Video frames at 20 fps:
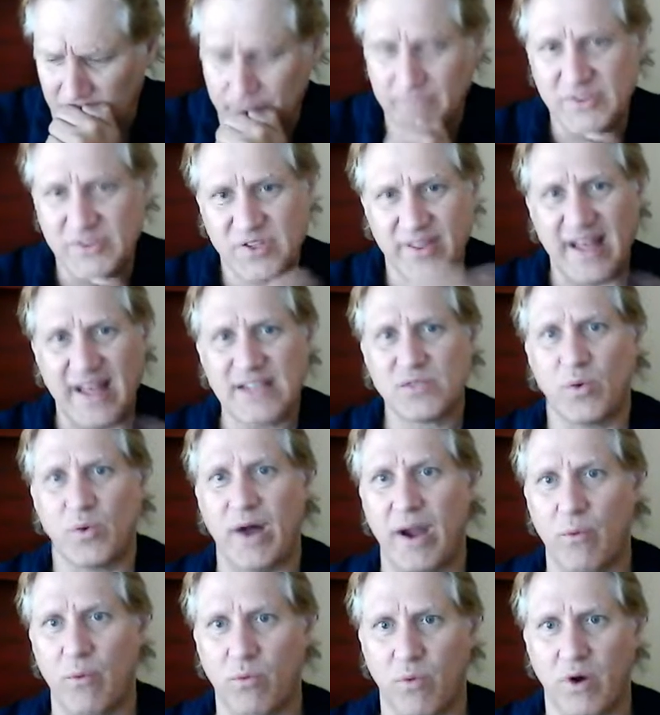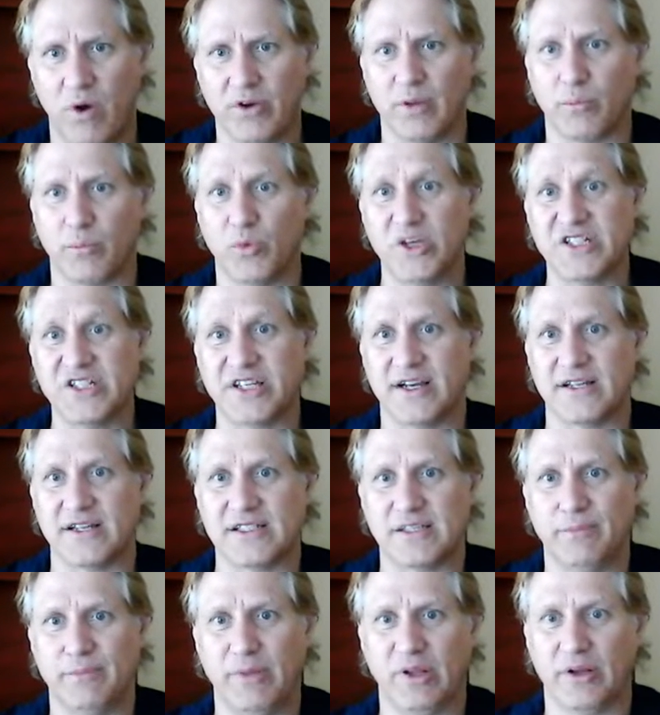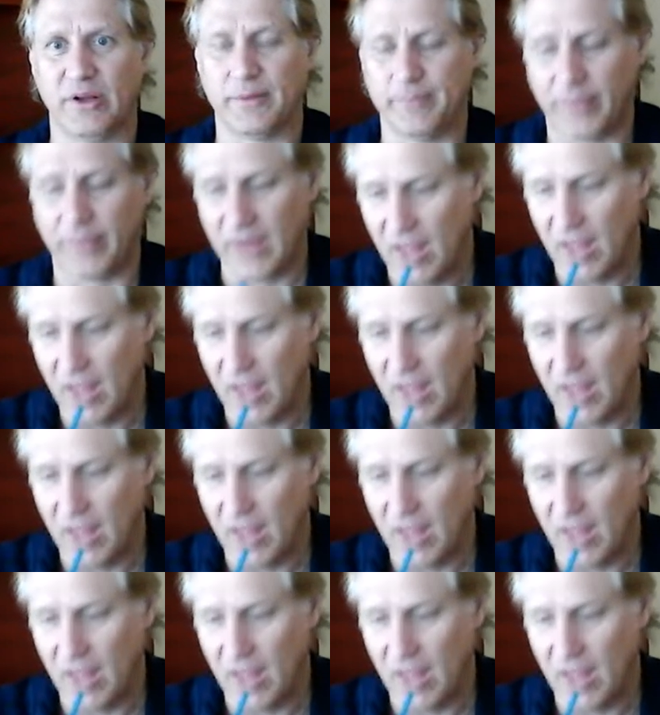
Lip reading: So that's why I wound up reaching on Spiller.